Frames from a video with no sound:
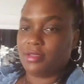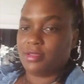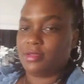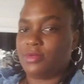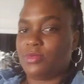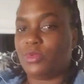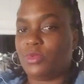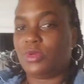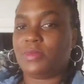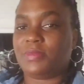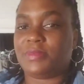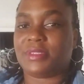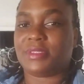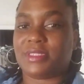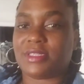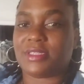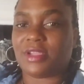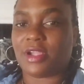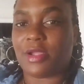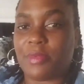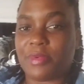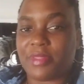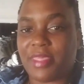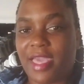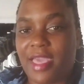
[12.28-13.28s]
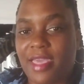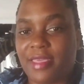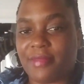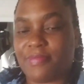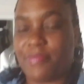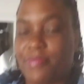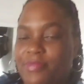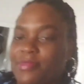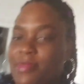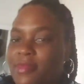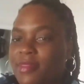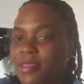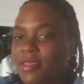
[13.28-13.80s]
whoops, sorry about
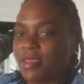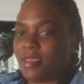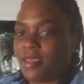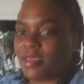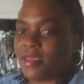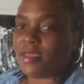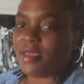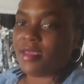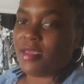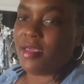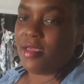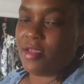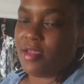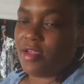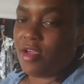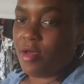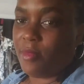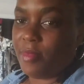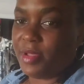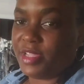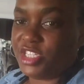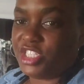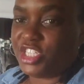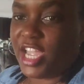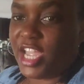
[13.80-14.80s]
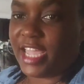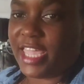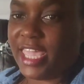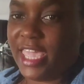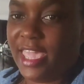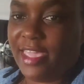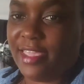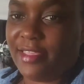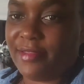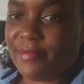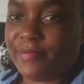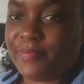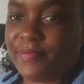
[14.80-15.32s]
that, on my
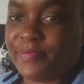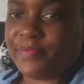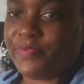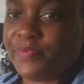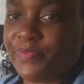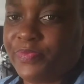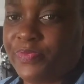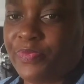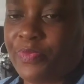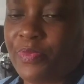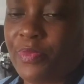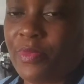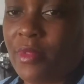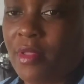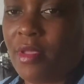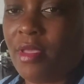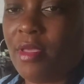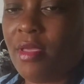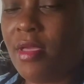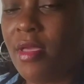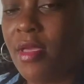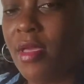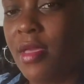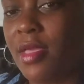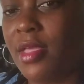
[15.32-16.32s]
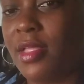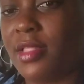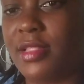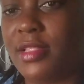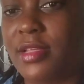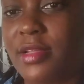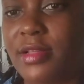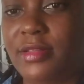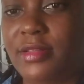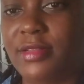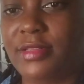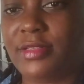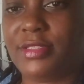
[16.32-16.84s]
jacket,
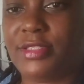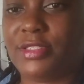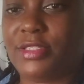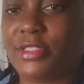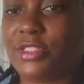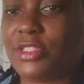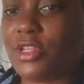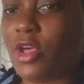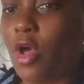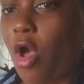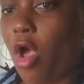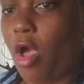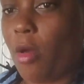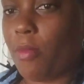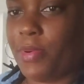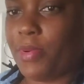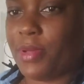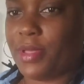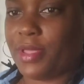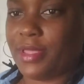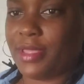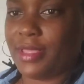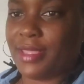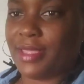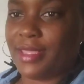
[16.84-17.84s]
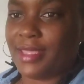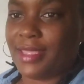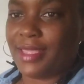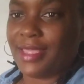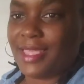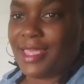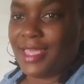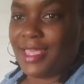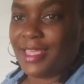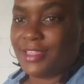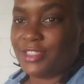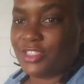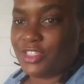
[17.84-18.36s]
little top,
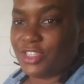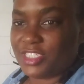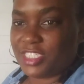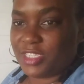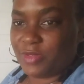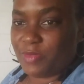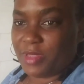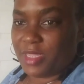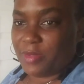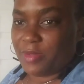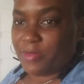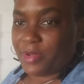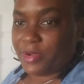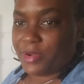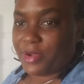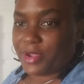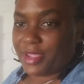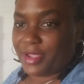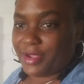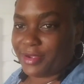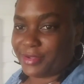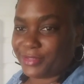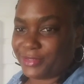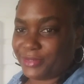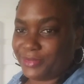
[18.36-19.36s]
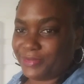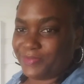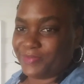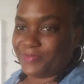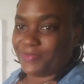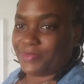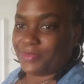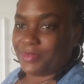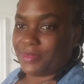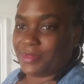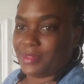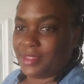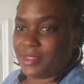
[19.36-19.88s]
so you see me in the mirror here too.
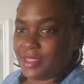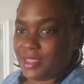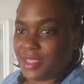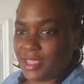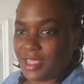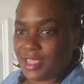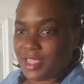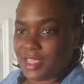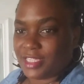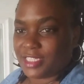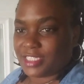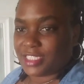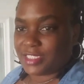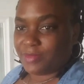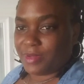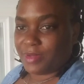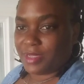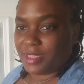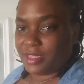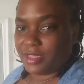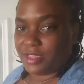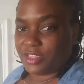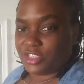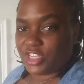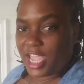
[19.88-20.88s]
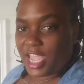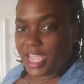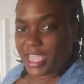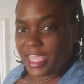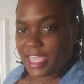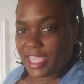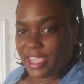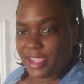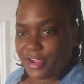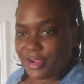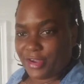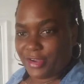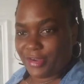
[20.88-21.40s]
It's my little
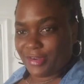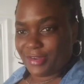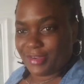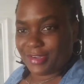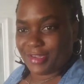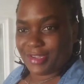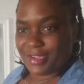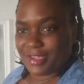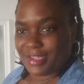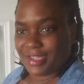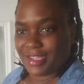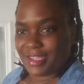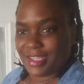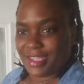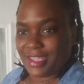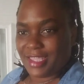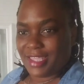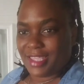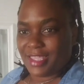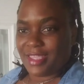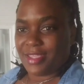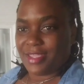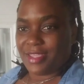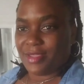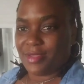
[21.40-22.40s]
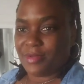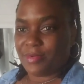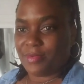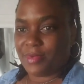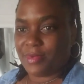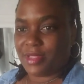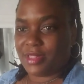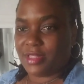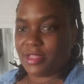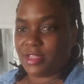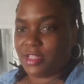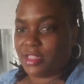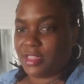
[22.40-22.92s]
jacket here,
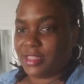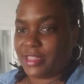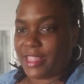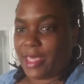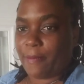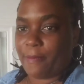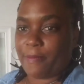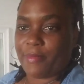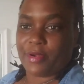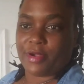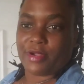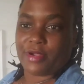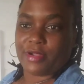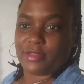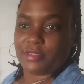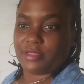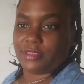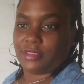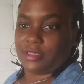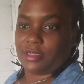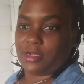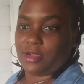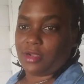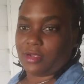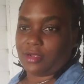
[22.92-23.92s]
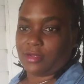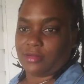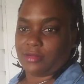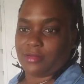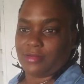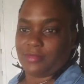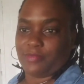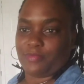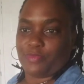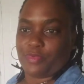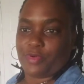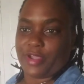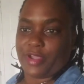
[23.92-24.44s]
a little leopard or
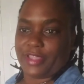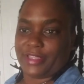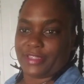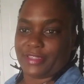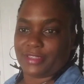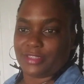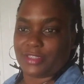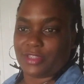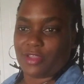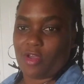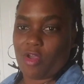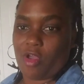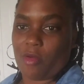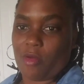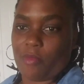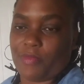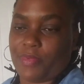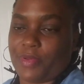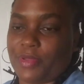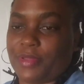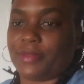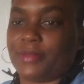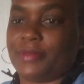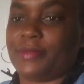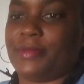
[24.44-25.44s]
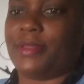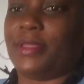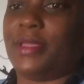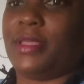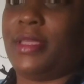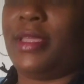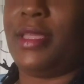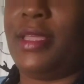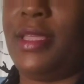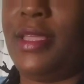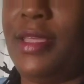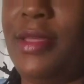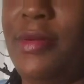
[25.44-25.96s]
print top,
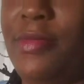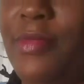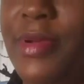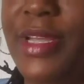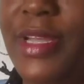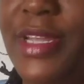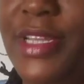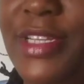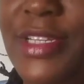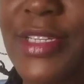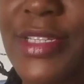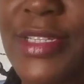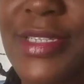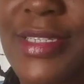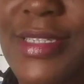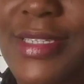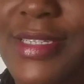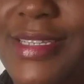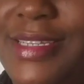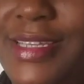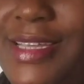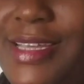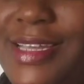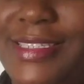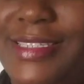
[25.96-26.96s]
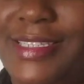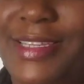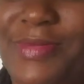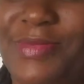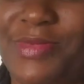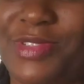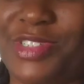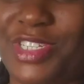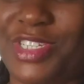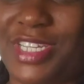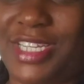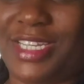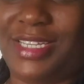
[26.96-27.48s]
my cut up
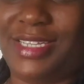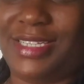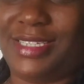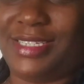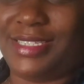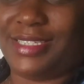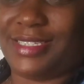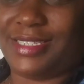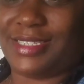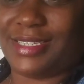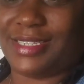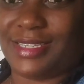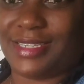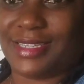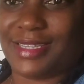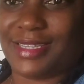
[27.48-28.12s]
jeans.